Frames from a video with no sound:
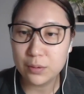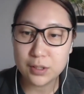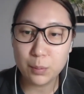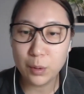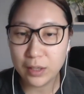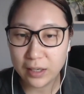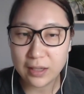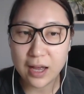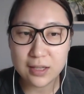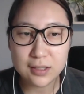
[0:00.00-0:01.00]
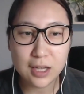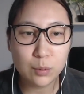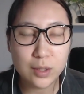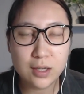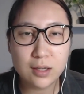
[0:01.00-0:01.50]
someone like that? Can
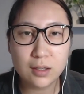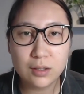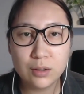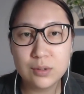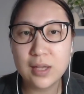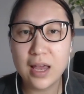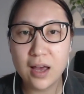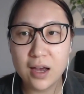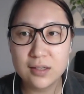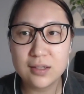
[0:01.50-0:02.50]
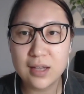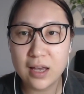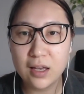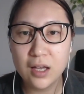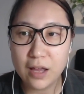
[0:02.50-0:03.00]
we use AI to
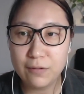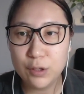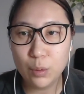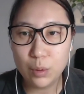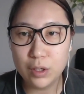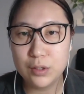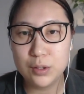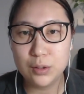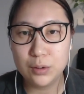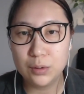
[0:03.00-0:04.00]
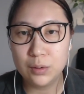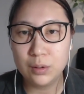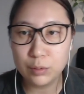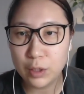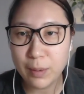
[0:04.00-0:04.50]
say, if you were to
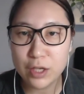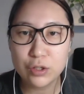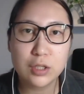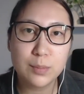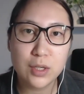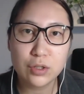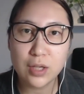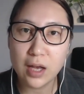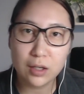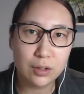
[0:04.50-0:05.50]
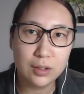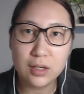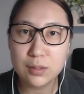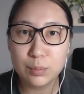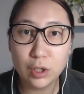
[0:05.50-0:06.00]
repitch this pitch deck or
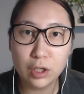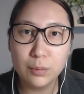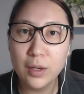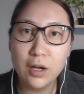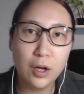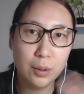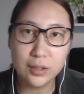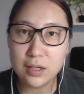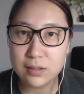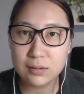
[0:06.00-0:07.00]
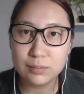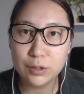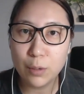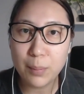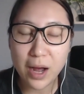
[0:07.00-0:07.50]
this blurb or this,
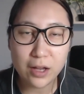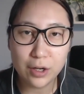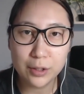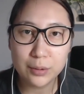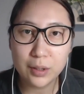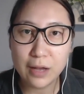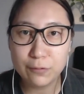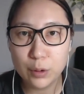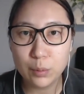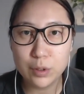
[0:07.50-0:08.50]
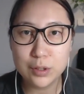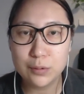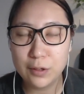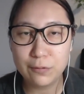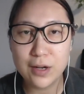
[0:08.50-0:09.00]
bio, if we were to
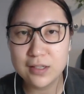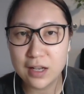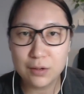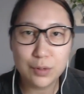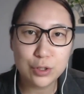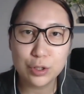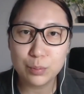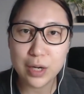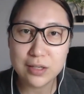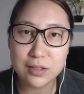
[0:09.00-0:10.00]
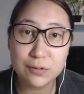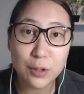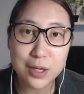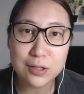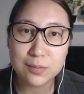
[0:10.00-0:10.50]
rephrase that in Richard Branson's
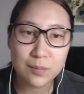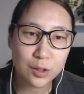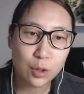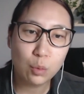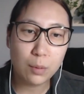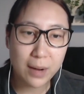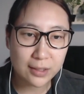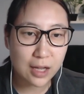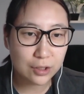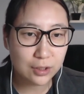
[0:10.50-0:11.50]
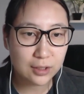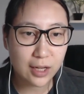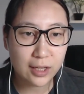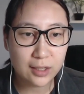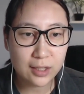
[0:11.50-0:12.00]
voice, what might that look
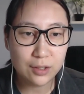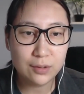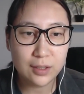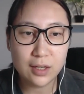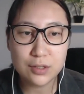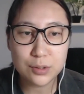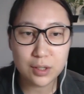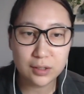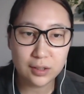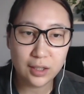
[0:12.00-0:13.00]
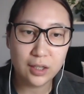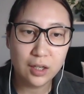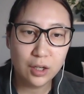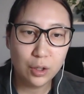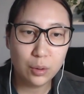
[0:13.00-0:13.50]
like? And you think historically,
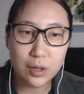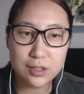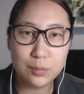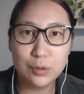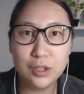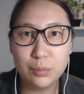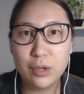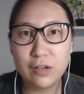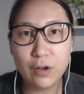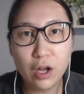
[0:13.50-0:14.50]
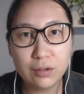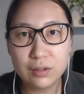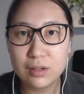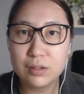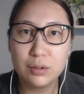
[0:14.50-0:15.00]
who are some really brave
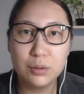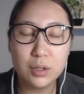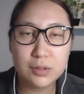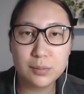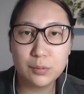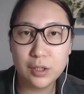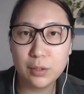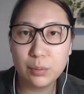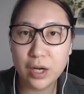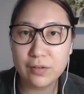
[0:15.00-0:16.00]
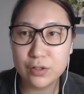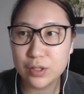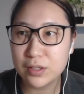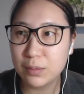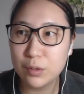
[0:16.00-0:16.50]
authors or who have some really brave,
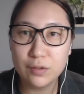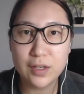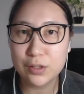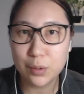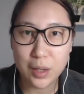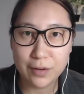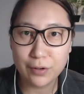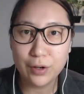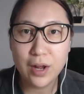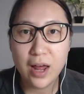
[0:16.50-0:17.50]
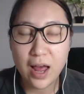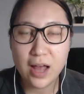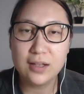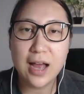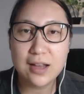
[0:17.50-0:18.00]
interesting movies or whatever,
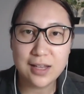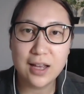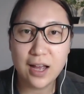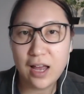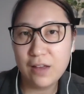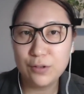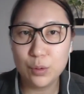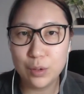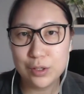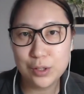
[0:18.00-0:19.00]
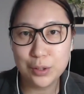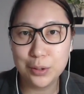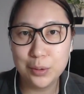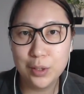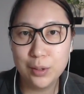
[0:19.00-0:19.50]
and ask AI if you were
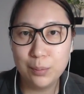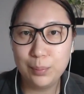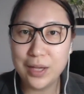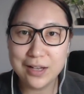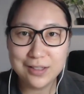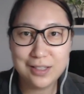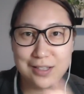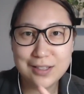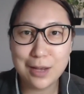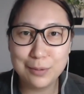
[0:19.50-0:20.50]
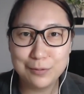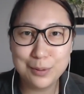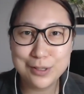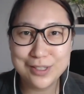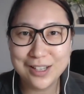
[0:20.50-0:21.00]
to blend these type of
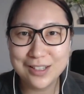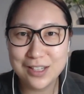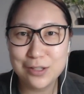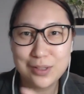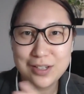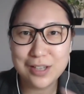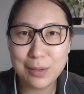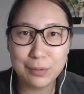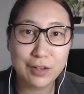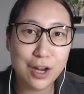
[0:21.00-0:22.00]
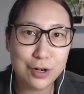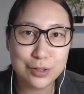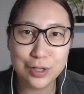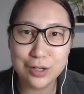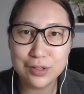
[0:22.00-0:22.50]
personalities or these type of
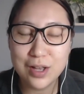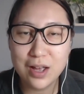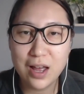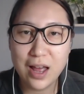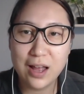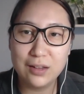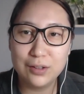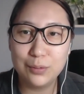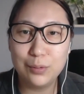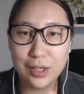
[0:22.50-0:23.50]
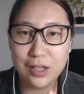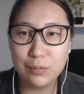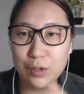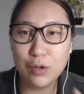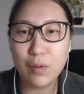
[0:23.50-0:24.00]
characters and
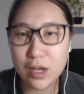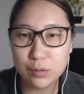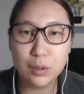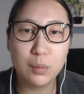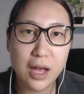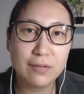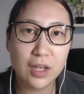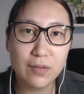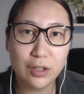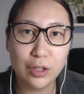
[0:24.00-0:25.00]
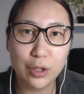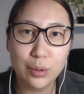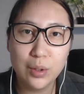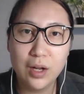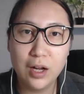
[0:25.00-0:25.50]
rewrite what we have given
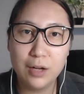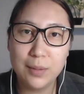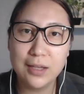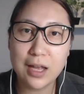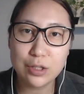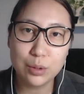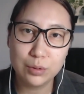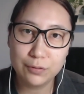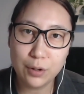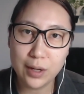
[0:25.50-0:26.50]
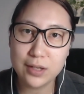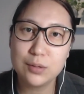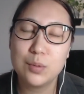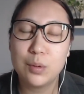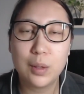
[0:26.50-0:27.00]
you in that tone of voice,
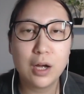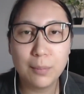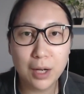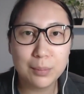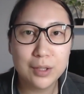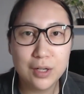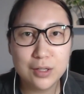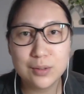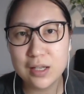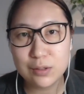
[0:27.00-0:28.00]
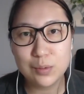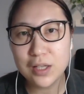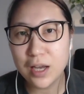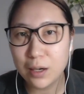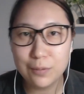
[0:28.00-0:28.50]
what will come up. So that's
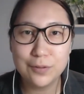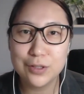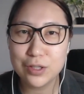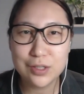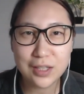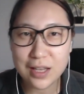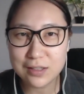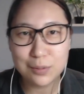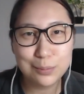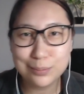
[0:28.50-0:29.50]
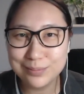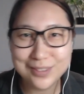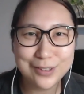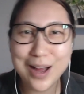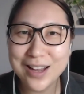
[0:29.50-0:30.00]
really helpful just to get some
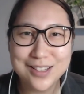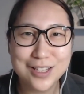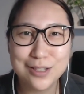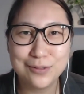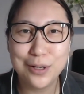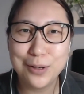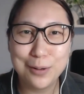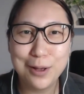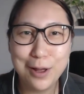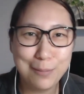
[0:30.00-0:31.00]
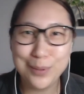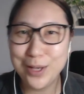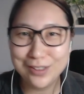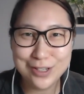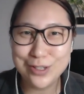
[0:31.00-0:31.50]
ideas flowing
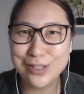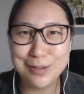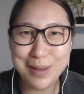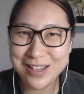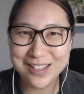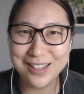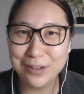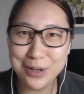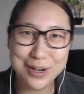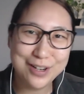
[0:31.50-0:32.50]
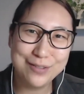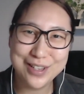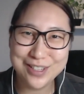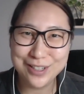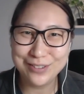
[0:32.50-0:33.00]
beyond just the basic. We're
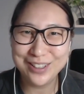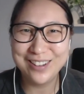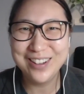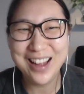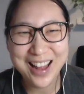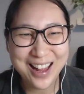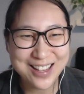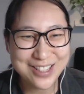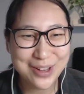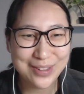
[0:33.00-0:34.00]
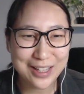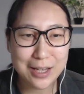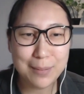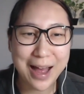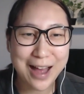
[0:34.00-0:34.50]
innovative. So
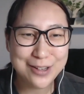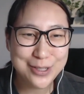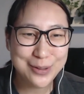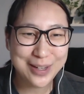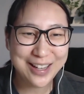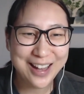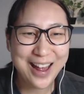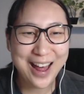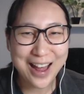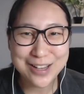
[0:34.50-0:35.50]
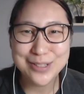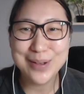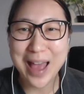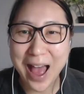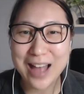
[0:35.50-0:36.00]
thinking about how do we
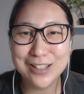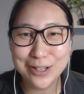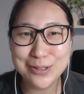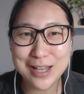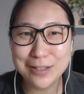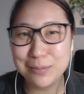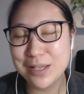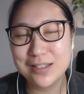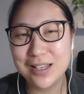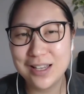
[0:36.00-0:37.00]
add those elements